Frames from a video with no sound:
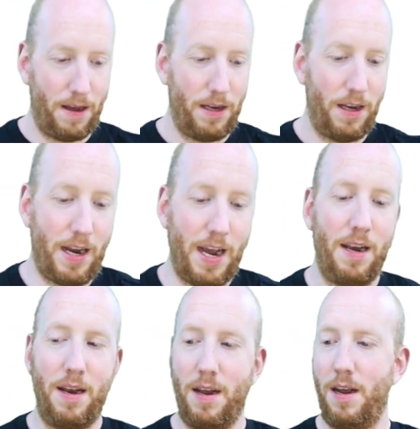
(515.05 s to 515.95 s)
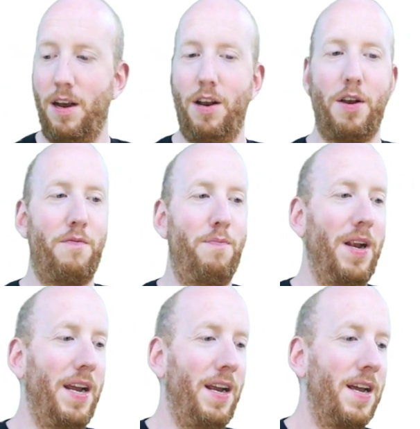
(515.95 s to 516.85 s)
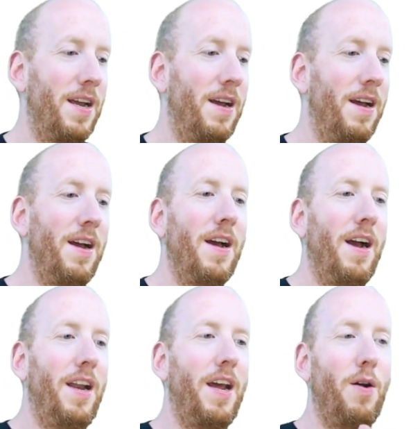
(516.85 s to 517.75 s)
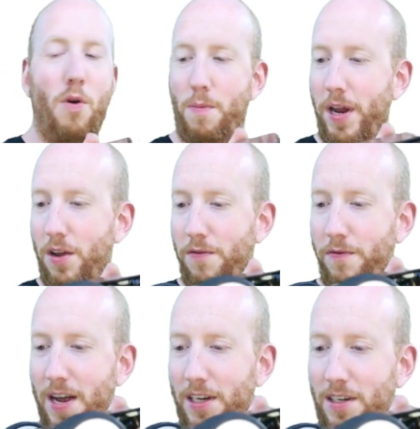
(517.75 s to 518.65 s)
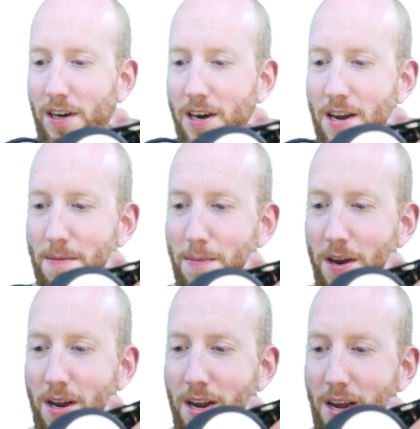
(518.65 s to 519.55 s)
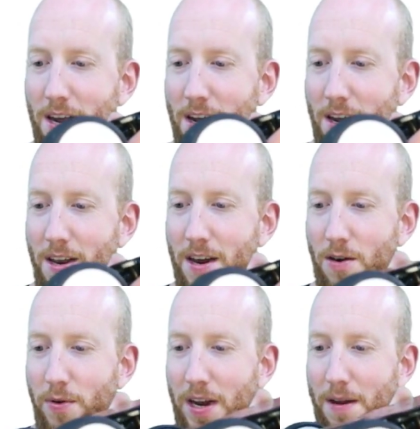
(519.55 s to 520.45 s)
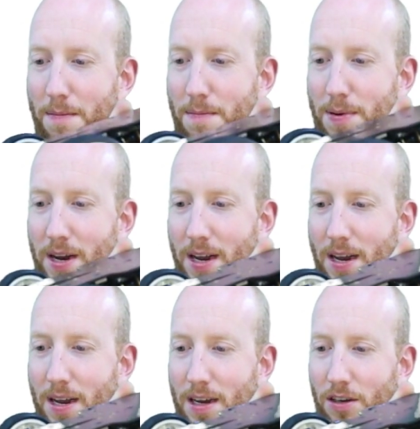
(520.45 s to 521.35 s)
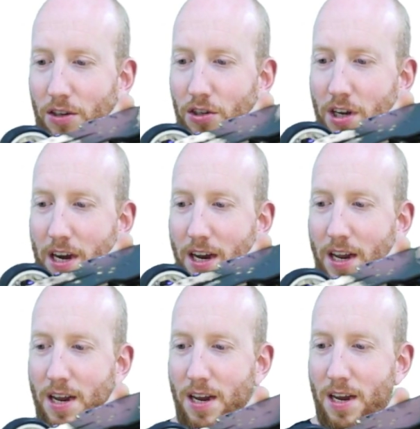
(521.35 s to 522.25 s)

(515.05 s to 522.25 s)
Again, a lot of bling, and they won't make you faster, but they are really blingy and shiny.